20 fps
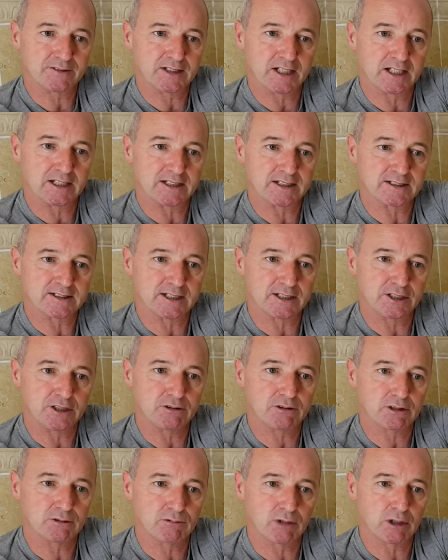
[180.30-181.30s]
of that is that
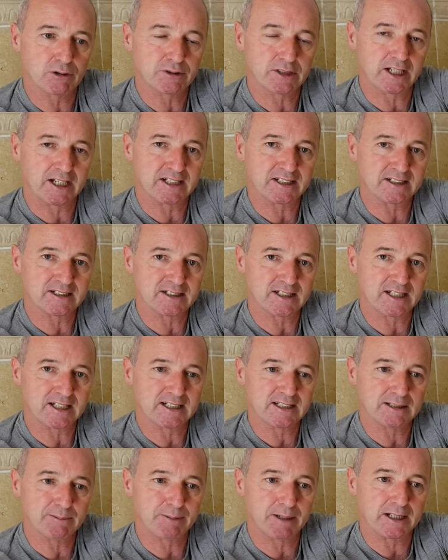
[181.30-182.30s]
you can rotate it
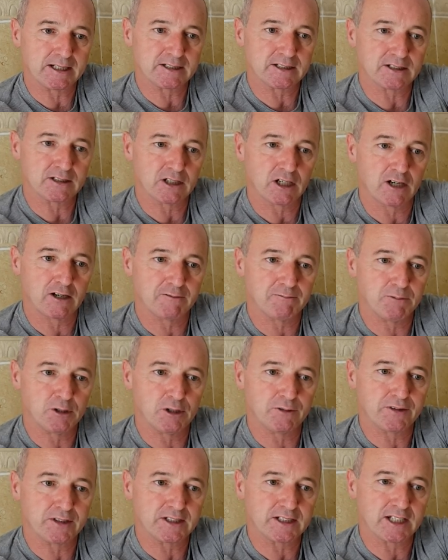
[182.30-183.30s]
independent of
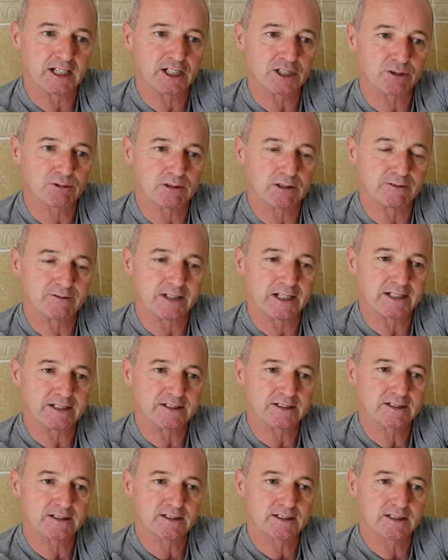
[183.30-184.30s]
moving the actual
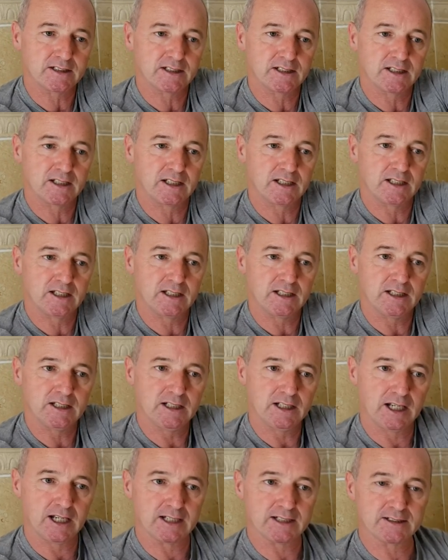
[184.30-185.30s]
vent
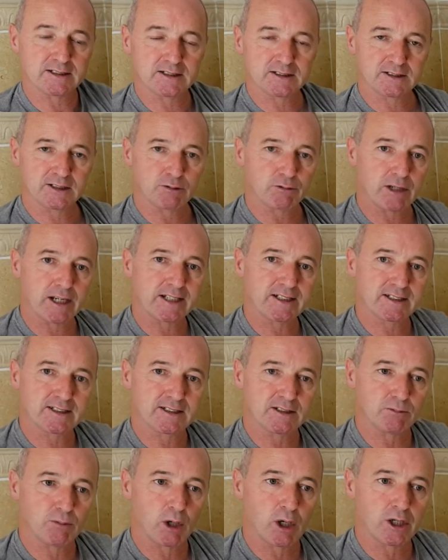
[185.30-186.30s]
and direct
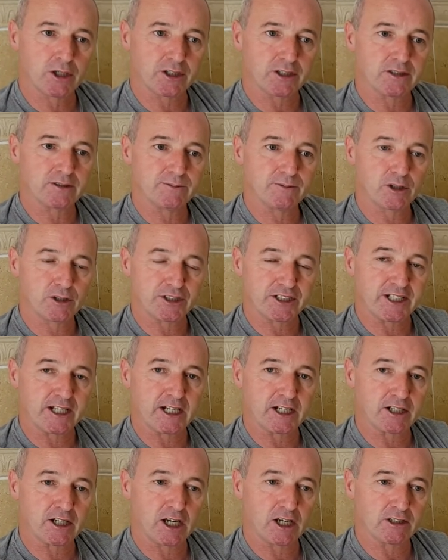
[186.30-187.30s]
the water or the
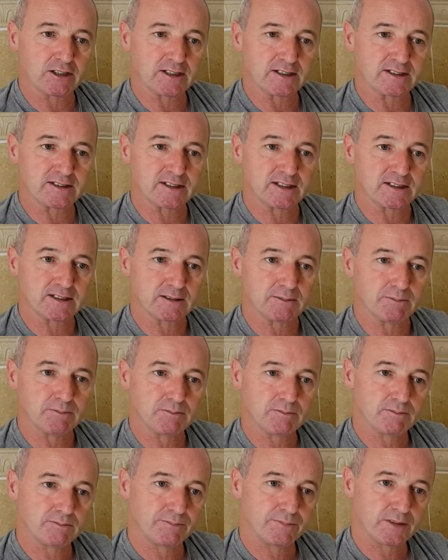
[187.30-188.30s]
air out of the
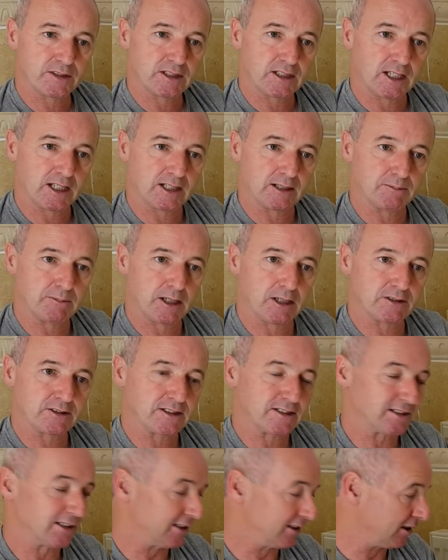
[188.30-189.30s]
system, out
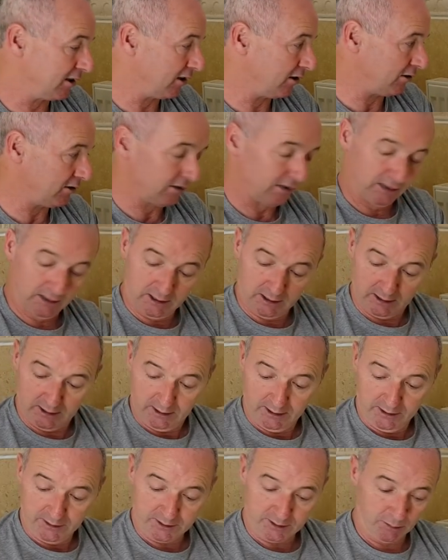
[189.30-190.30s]
this little hole.
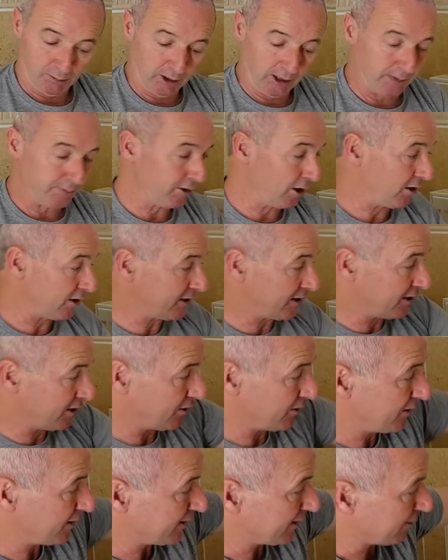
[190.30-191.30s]
So what I'm going to
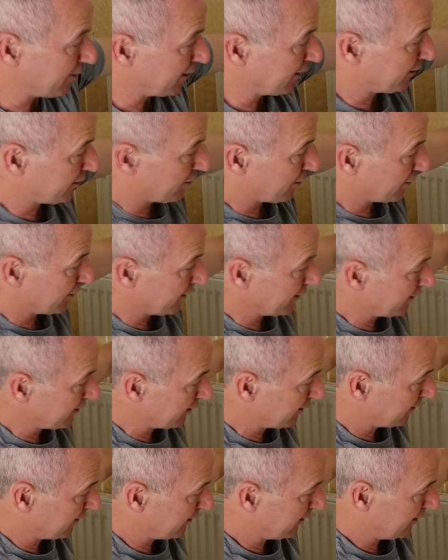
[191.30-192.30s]
do is I'm going to turn
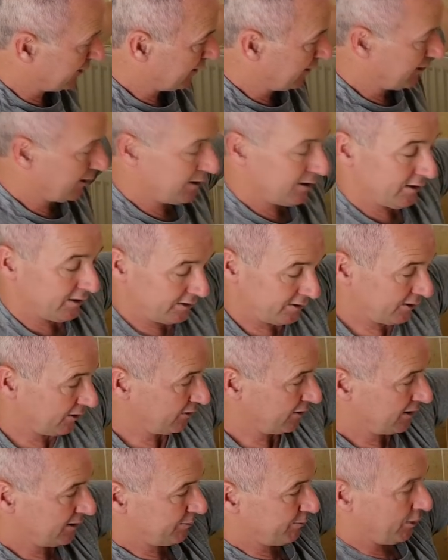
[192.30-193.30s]
it so
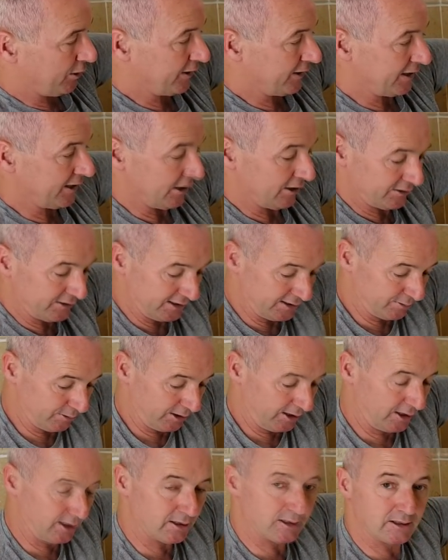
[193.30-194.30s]
that it's pointing out this
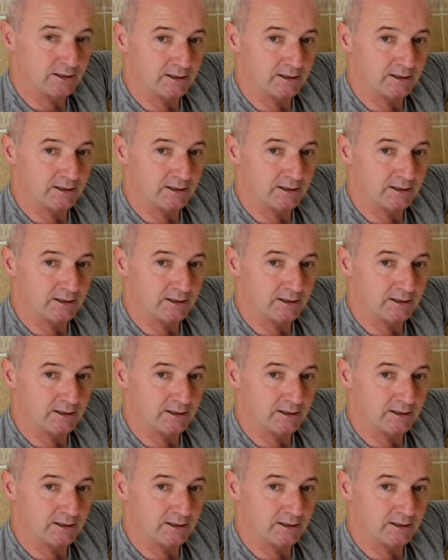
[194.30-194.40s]
way.